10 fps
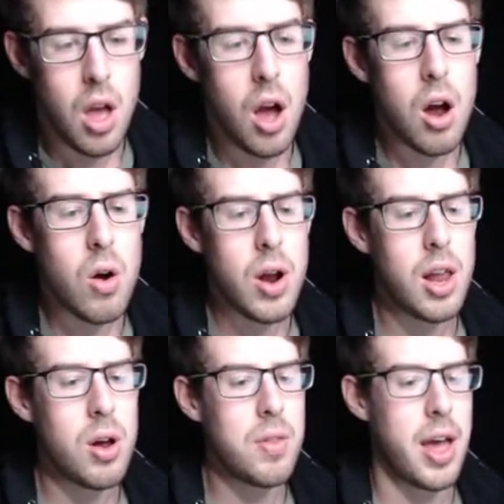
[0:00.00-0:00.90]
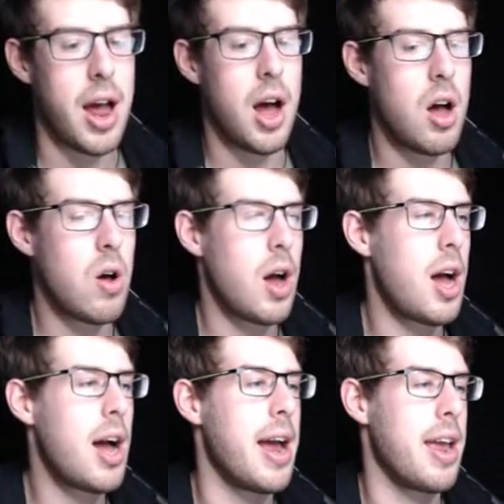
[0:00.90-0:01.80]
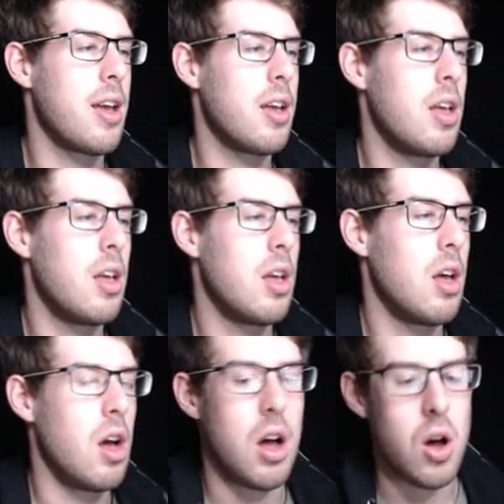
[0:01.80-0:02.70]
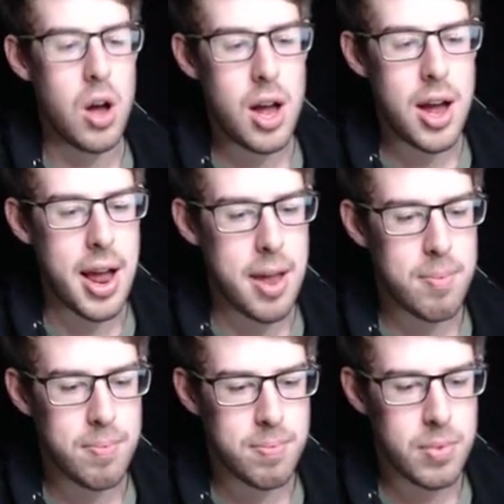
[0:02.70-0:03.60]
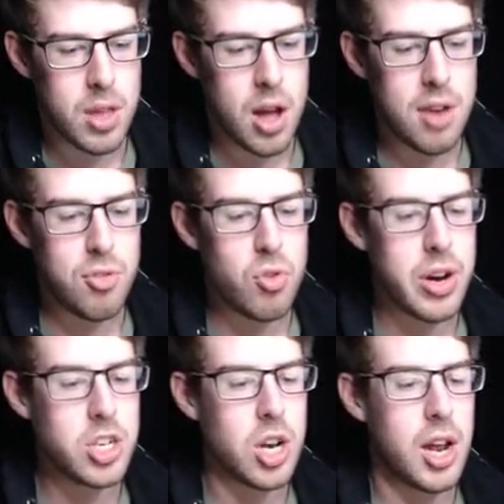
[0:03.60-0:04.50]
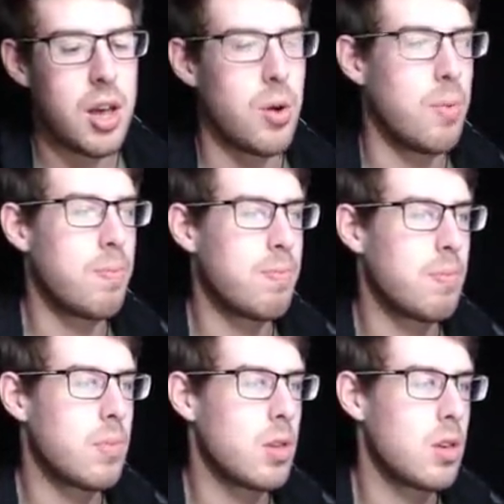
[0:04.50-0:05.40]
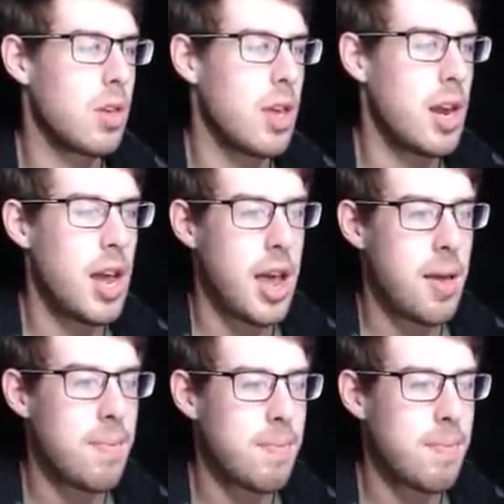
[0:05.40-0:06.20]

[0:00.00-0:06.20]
Oh, hello there. Oh, hi. Oh, hi. Hi from Croatia. Hello. G'day.